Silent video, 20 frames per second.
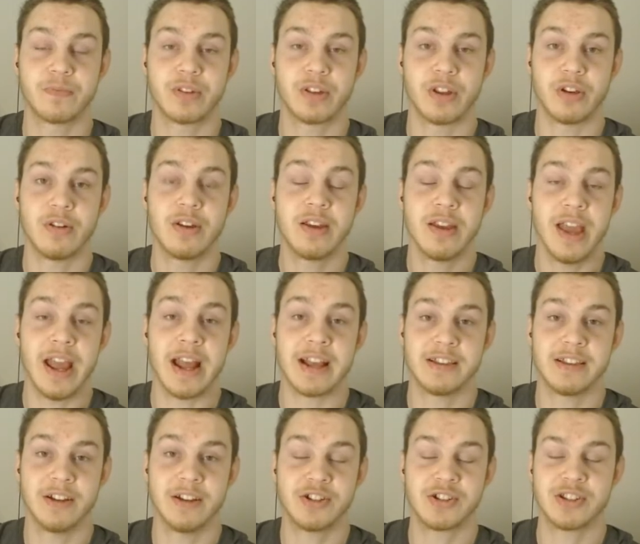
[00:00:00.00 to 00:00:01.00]
And it's
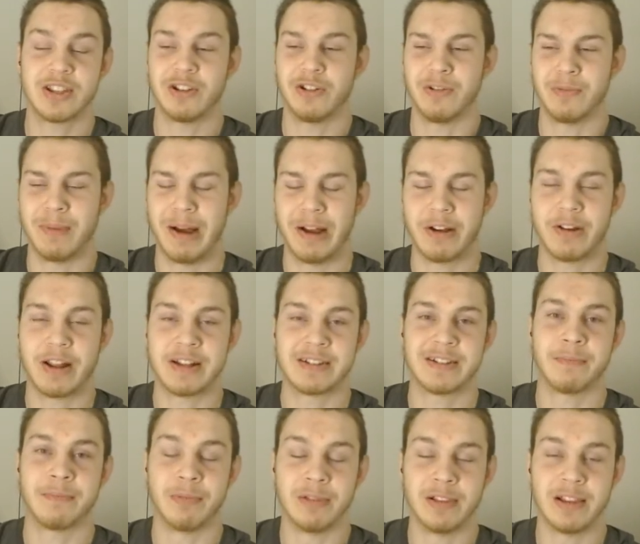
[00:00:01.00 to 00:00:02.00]
not just a little minor, it's a
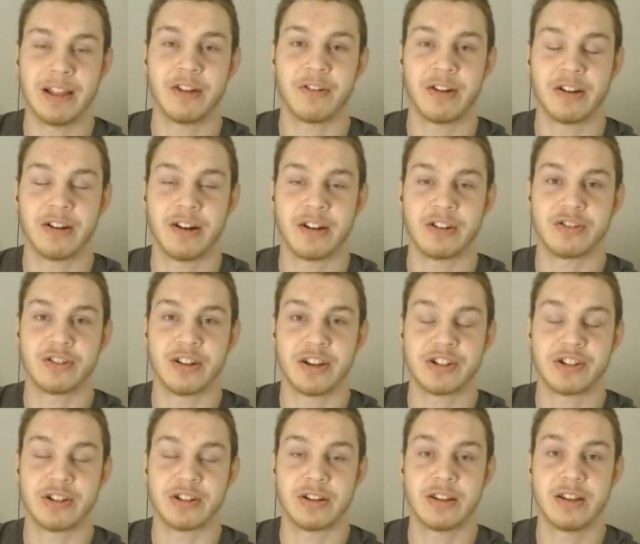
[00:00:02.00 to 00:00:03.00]
blaring
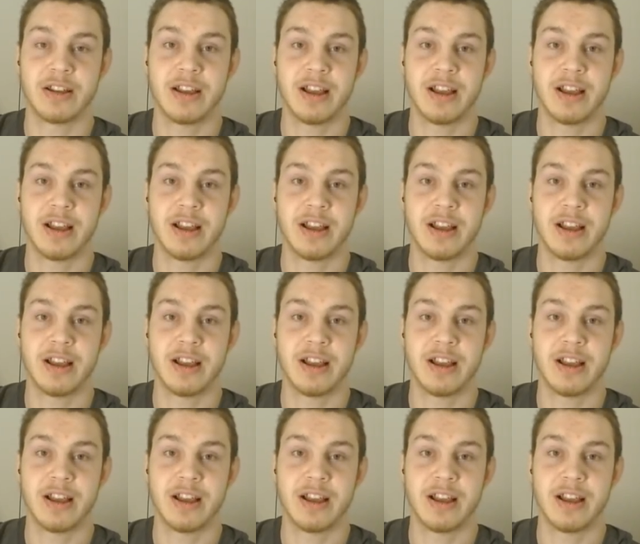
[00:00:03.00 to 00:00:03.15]
contradiction.